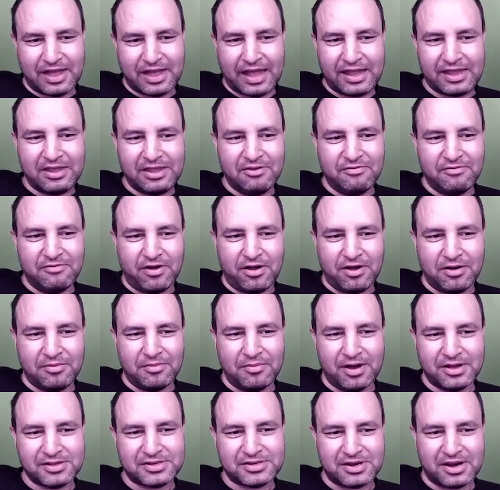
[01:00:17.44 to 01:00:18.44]
Thank you very
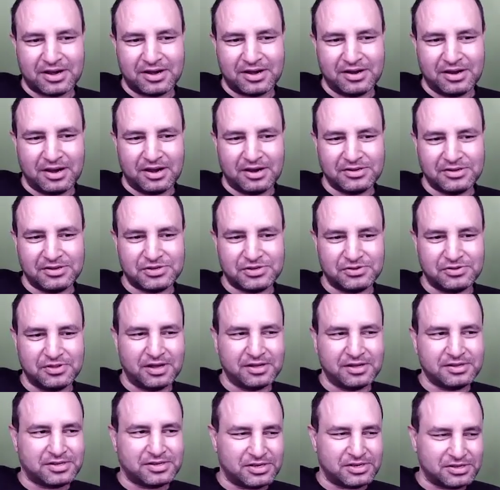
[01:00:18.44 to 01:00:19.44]
much,
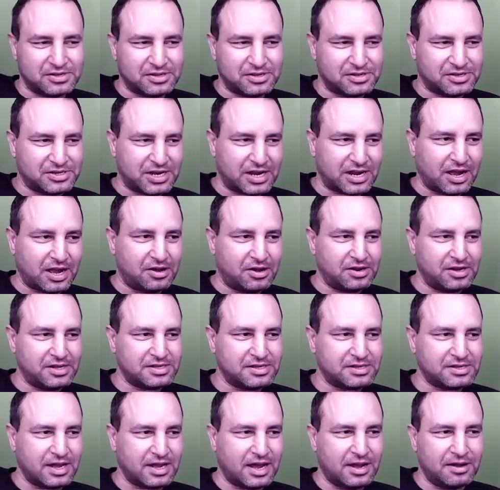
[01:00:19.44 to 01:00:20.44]
Arjuna. Just check out
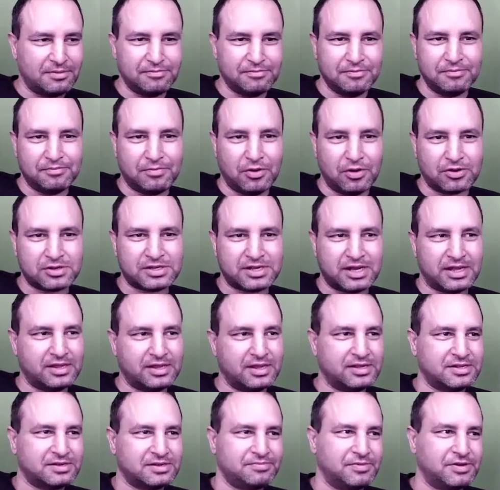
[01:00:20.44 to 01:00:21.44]
his books and
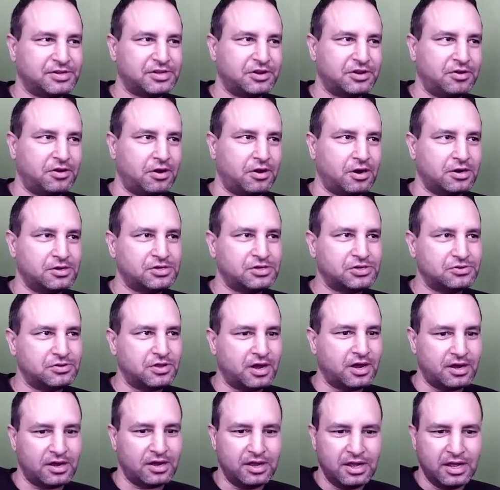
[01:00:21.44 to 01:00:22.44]
his material,
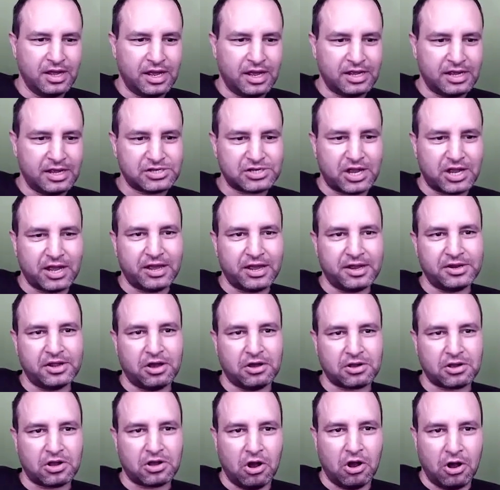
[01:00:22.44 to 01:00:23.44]

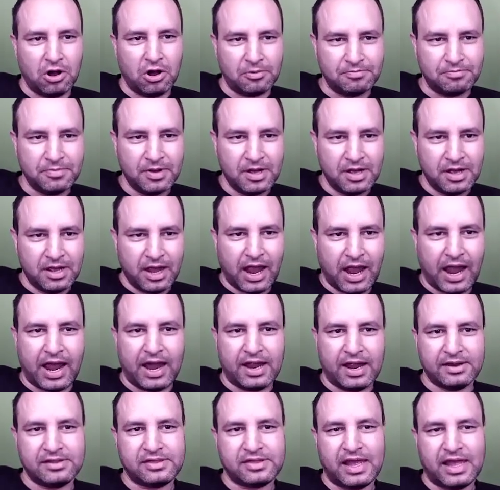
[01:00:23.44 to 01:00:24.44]
arjunaishaya.com.
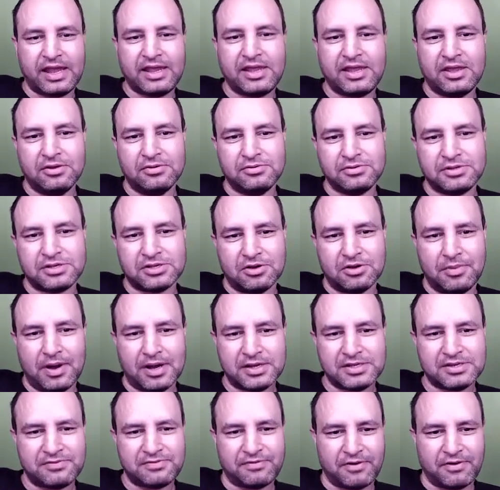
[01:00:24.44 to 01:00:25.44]
And thank you so
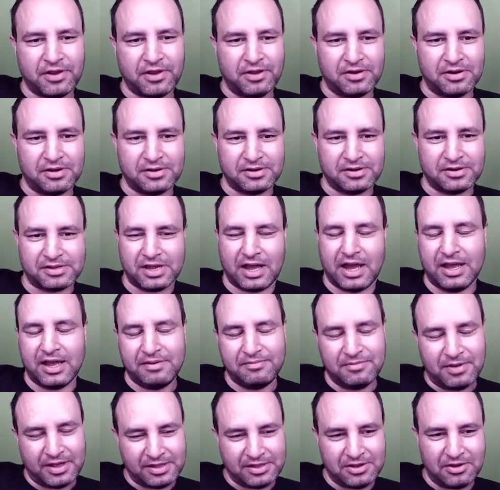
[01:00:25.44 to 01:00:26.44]
much for your
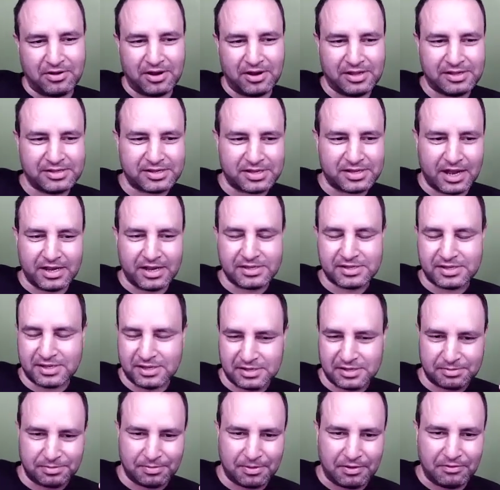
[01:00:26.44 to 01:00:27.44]
time and your insights.
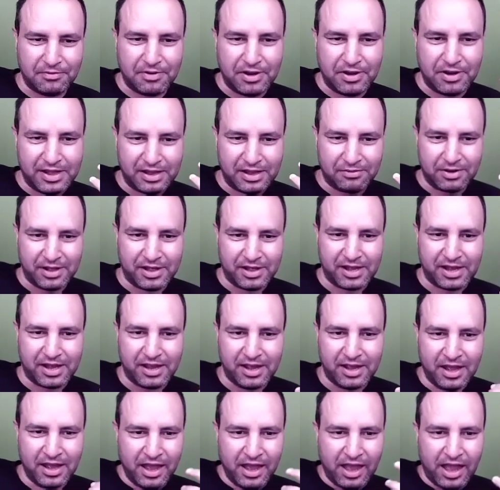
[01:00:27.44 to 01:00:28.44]
It's been really,
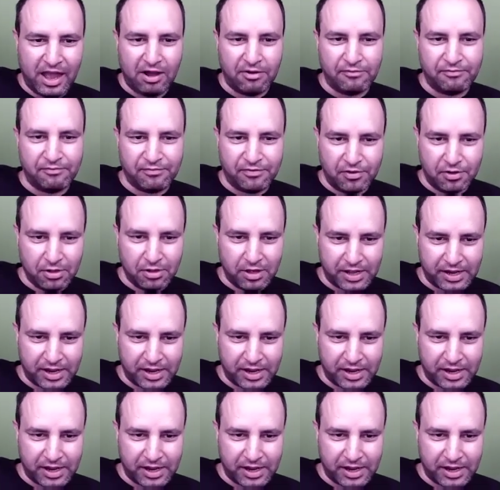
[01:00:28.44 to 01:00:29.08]
really helpful.